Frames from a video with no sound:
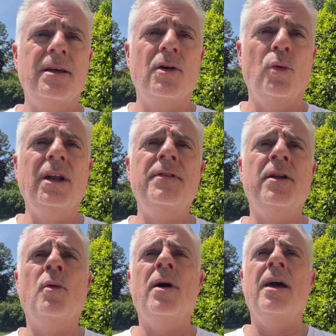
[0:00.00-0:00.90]
we're living
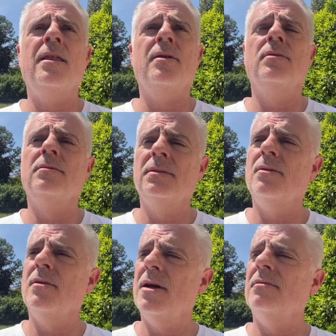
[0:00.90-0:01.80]
in a way that
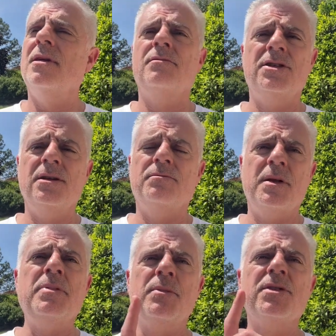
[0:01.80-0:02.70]

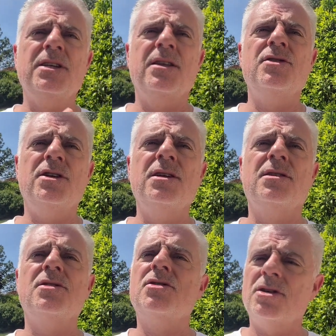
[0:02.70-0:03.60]
that people see that
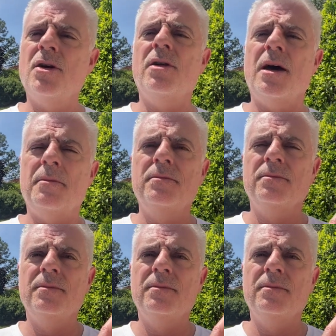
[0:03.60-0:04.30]
Jesus showed up